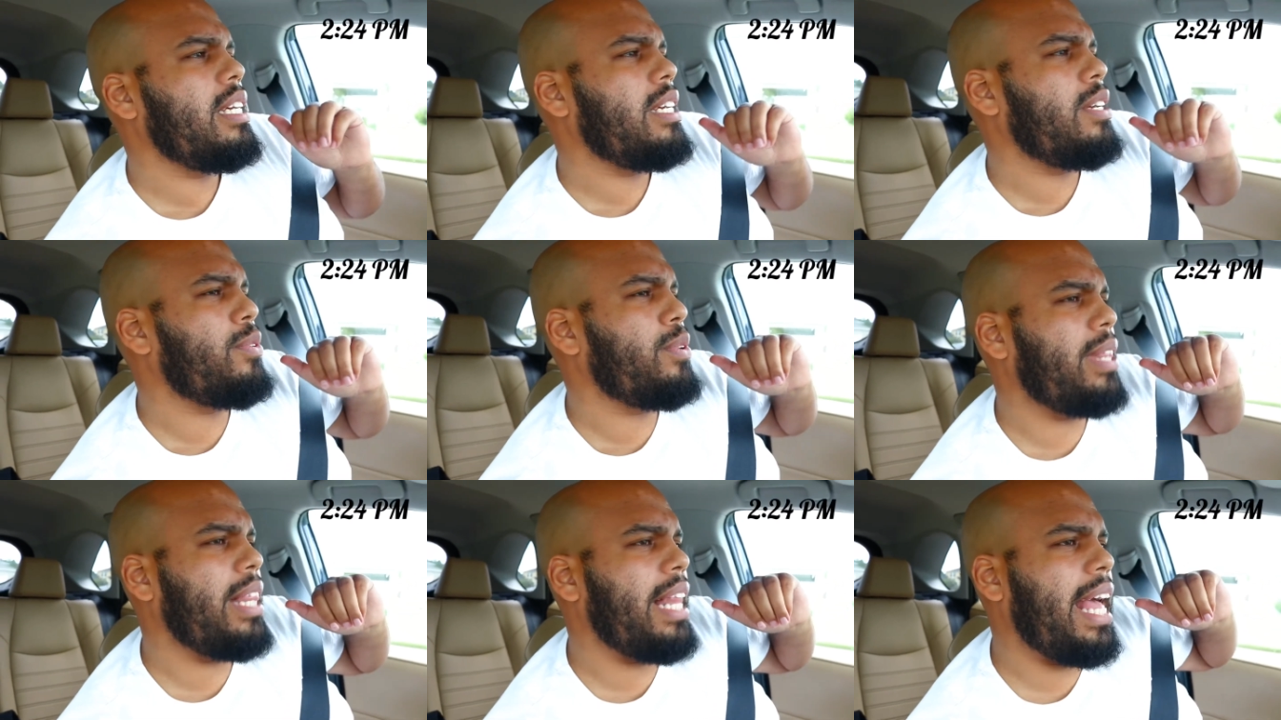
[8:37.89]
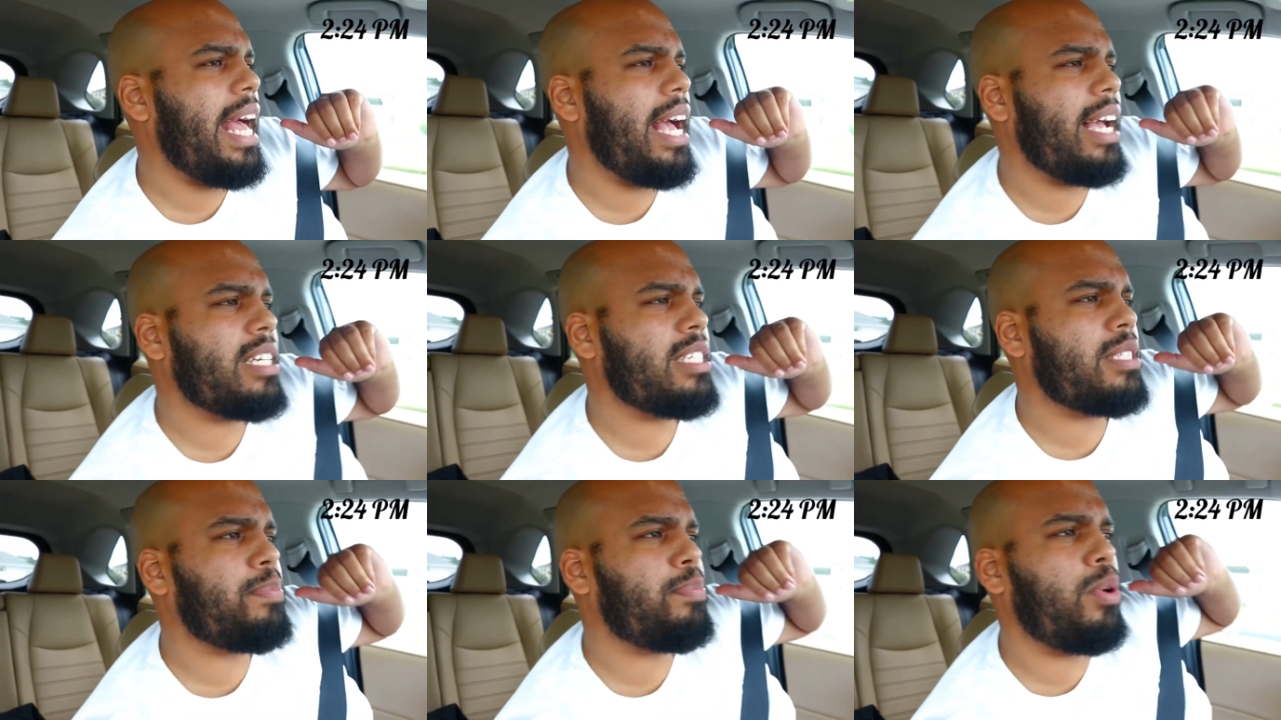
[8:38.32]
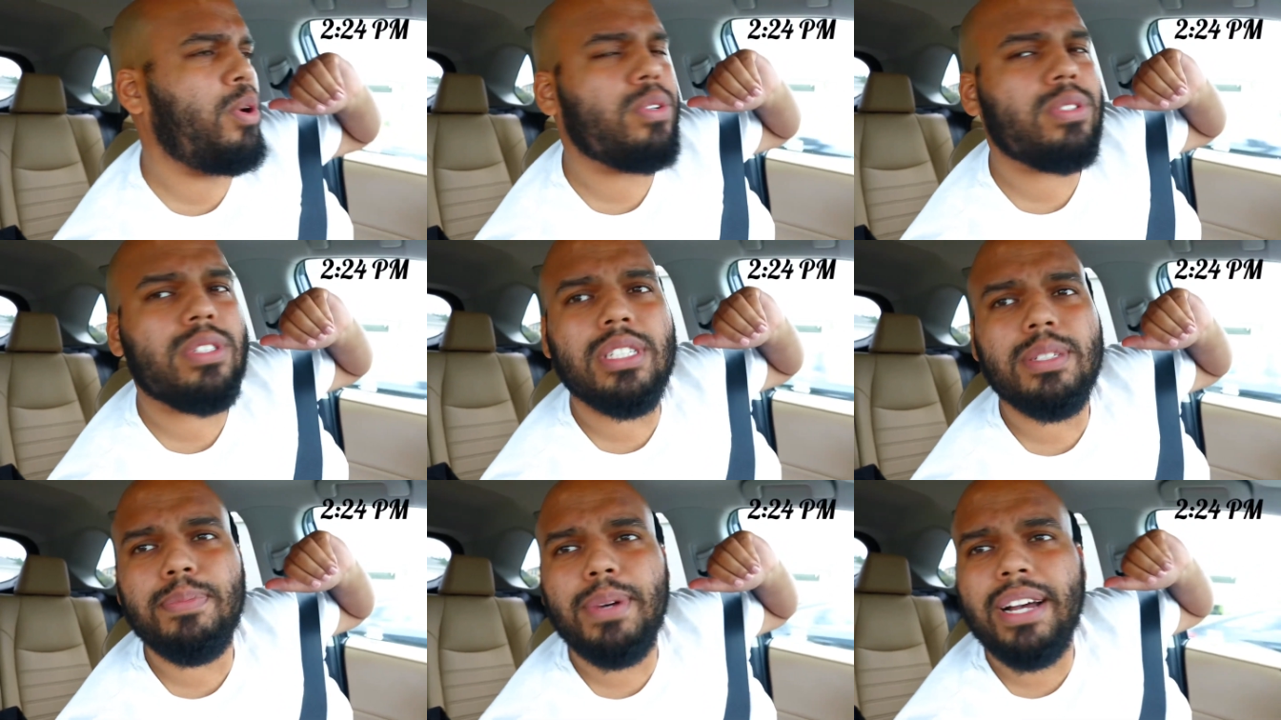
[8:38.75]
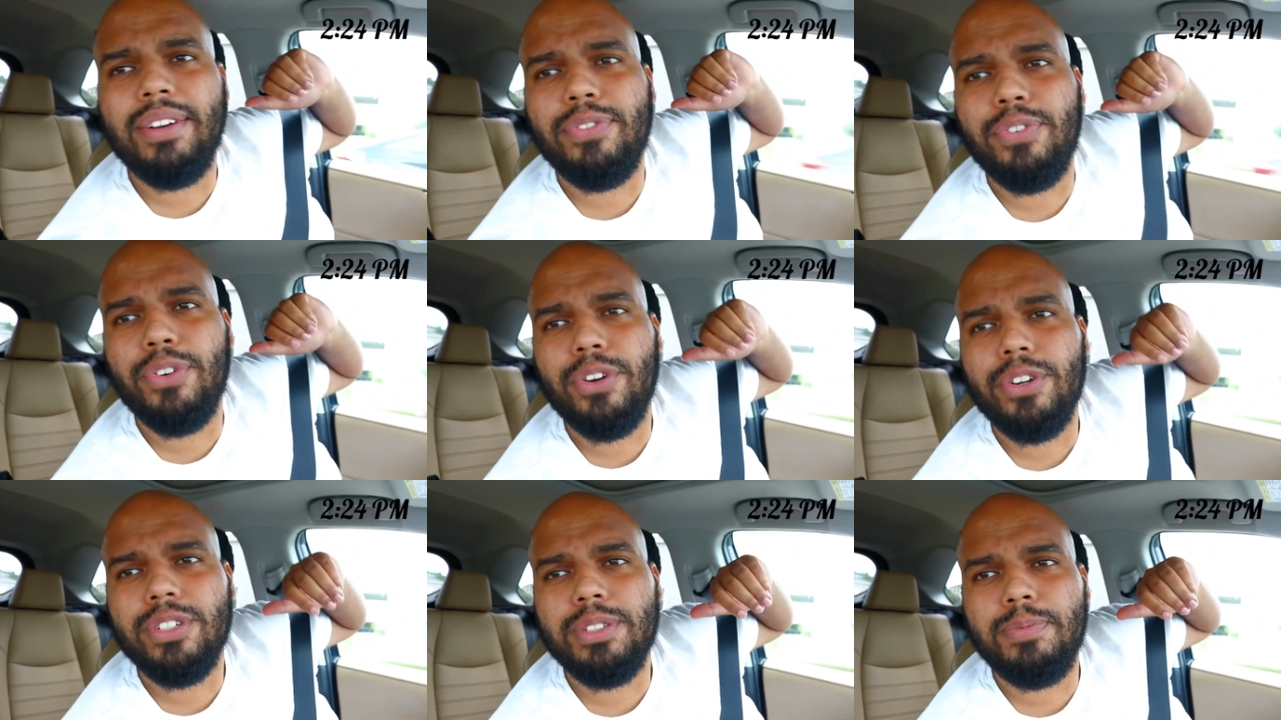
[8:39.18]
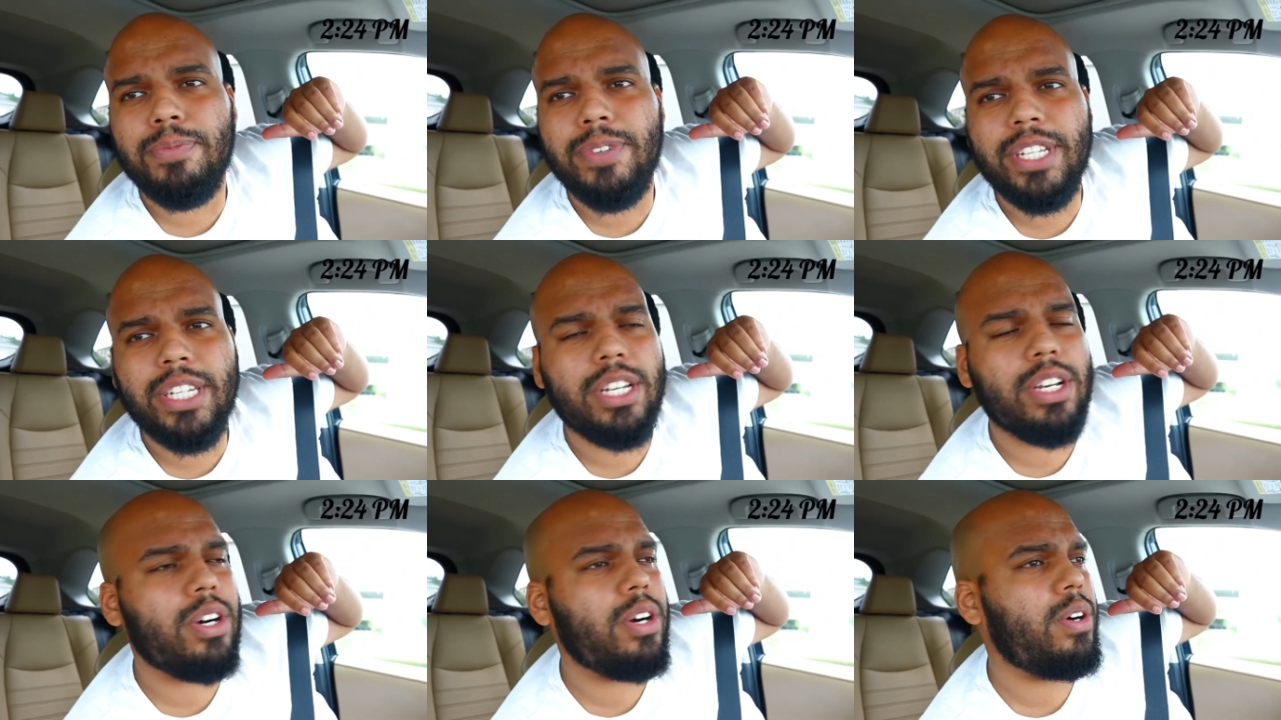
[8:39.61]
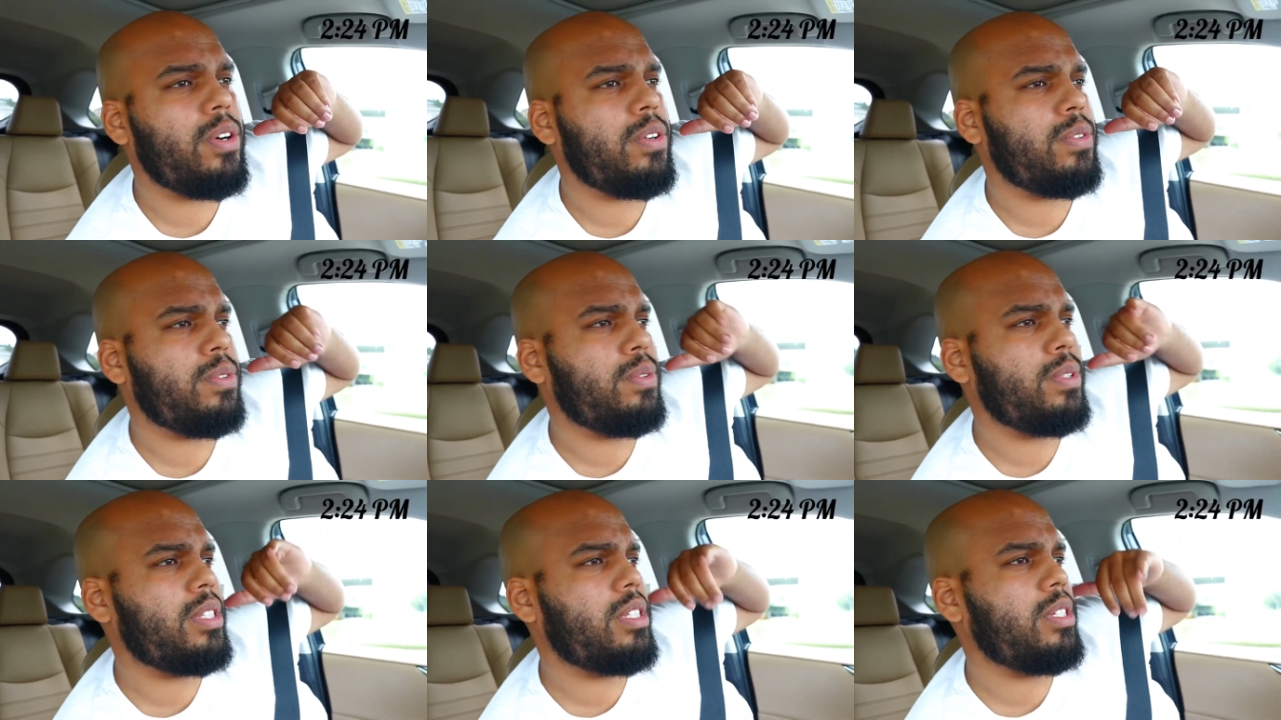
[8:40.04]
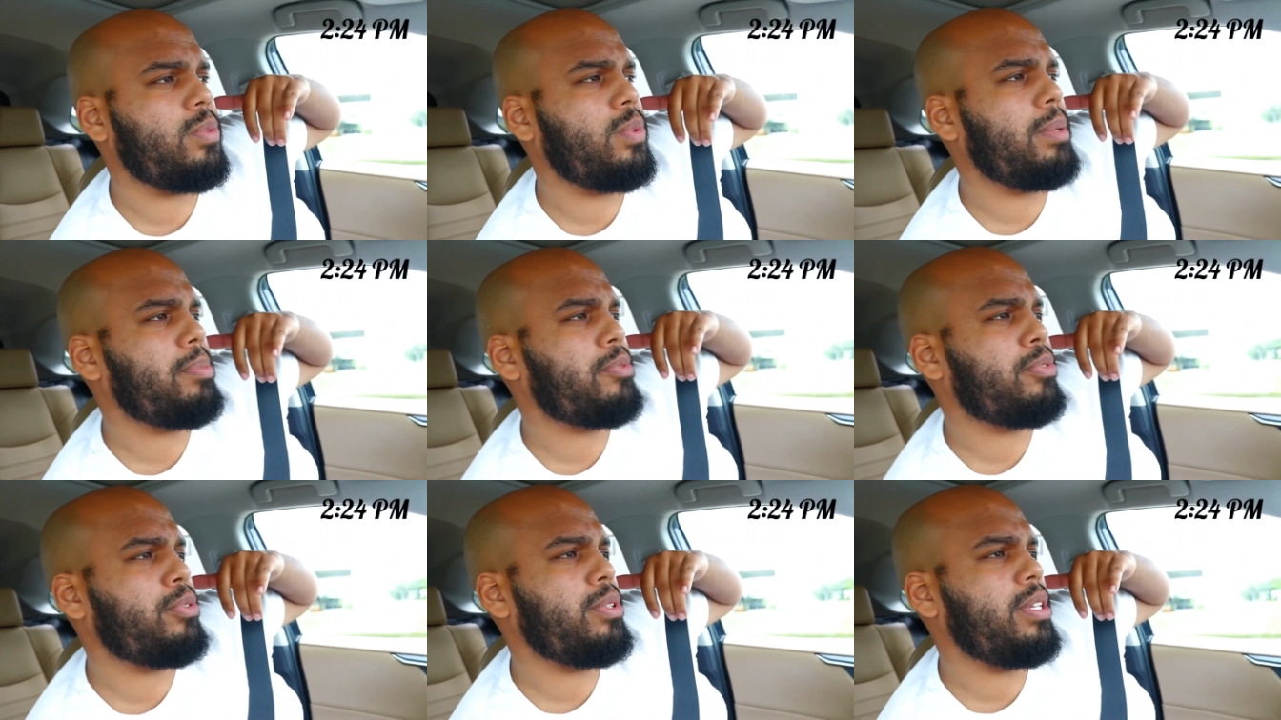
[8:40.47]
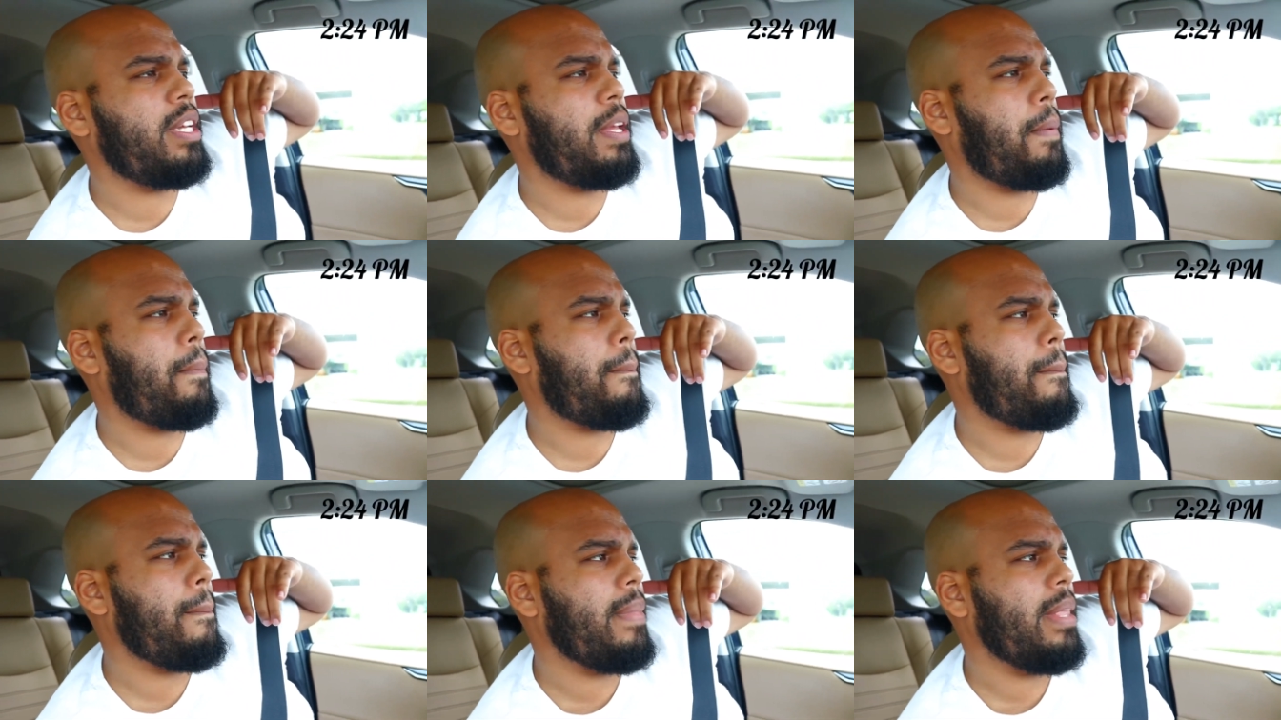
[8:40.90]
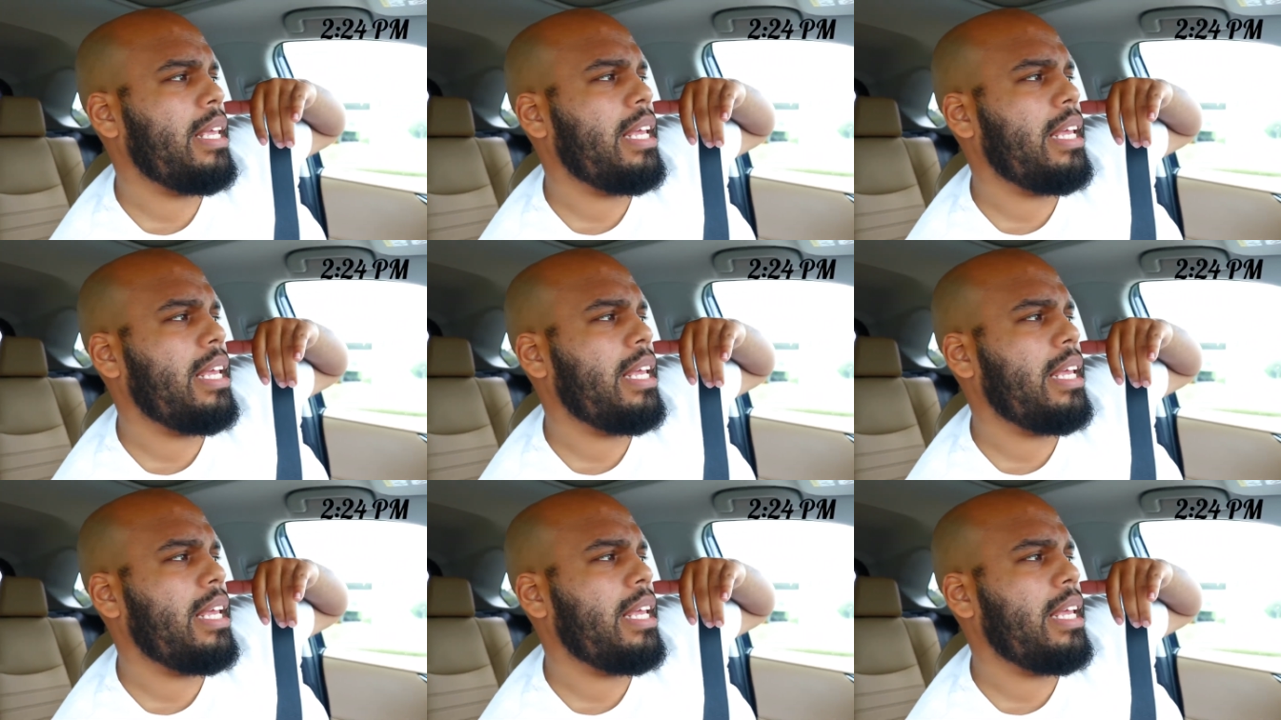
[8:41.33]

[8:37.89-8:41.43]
relaxed, posted my first video with the whipped cream,